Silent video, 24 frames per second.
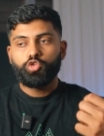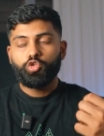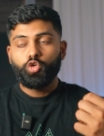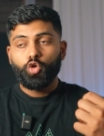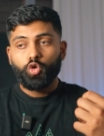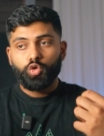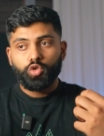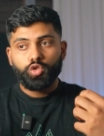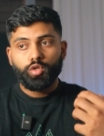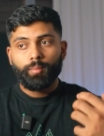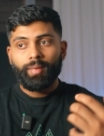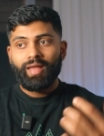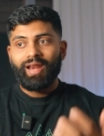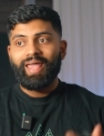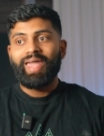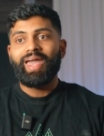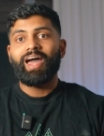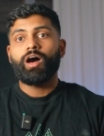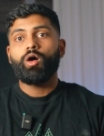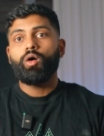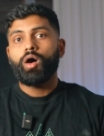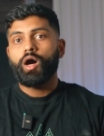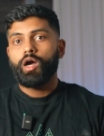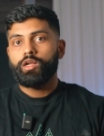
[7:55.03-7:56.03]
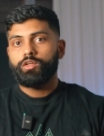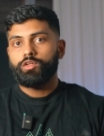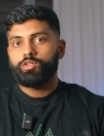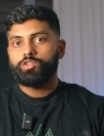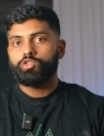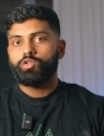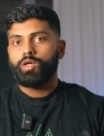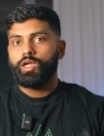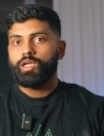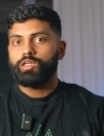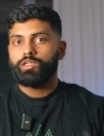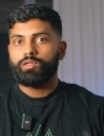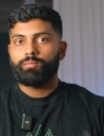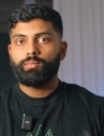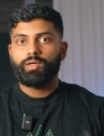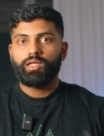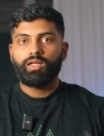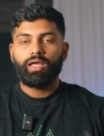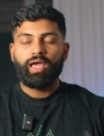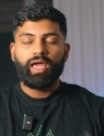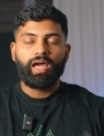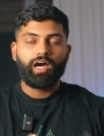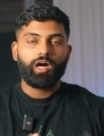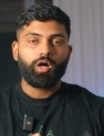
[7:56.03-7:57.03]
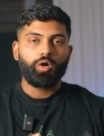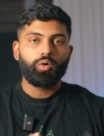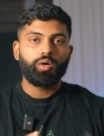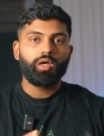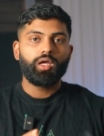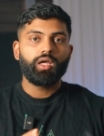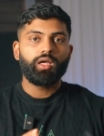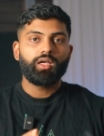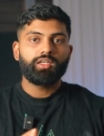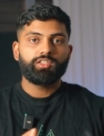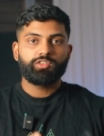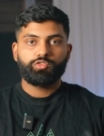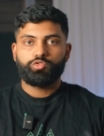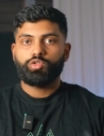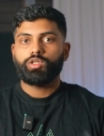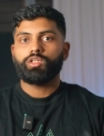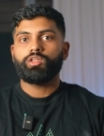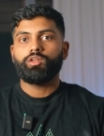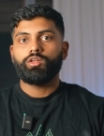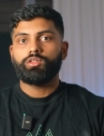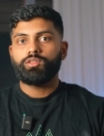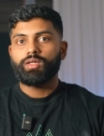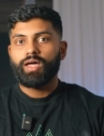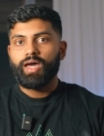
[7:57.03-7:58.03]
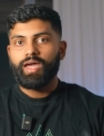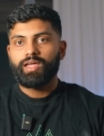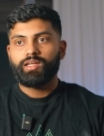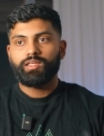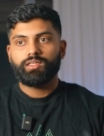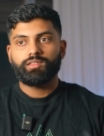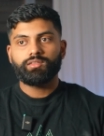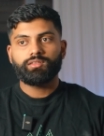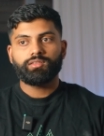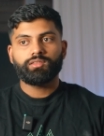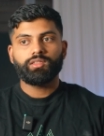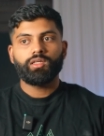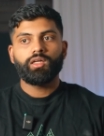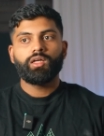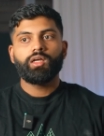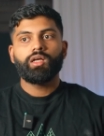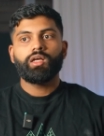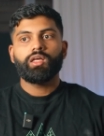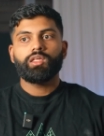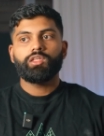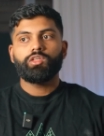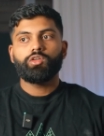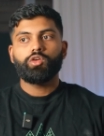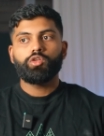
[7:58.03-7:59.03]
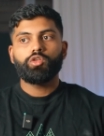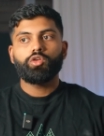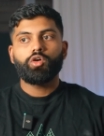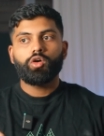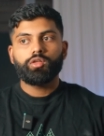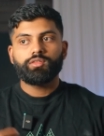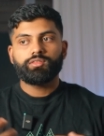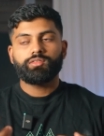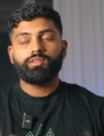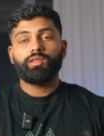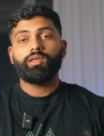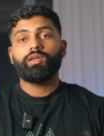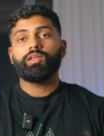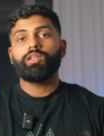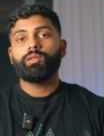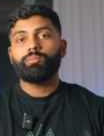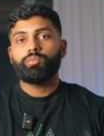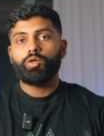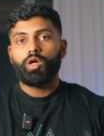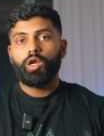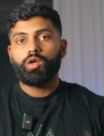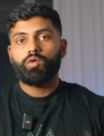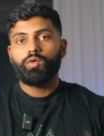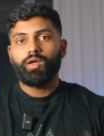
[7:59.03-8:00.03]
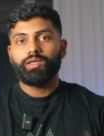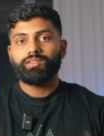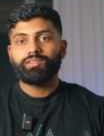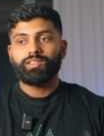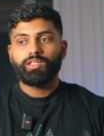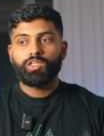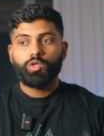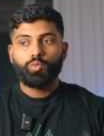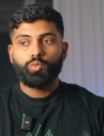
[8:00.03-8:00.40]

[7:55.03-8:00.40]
you, no matter how hard you train, no matter how strict your diet is, you're not seeing any progress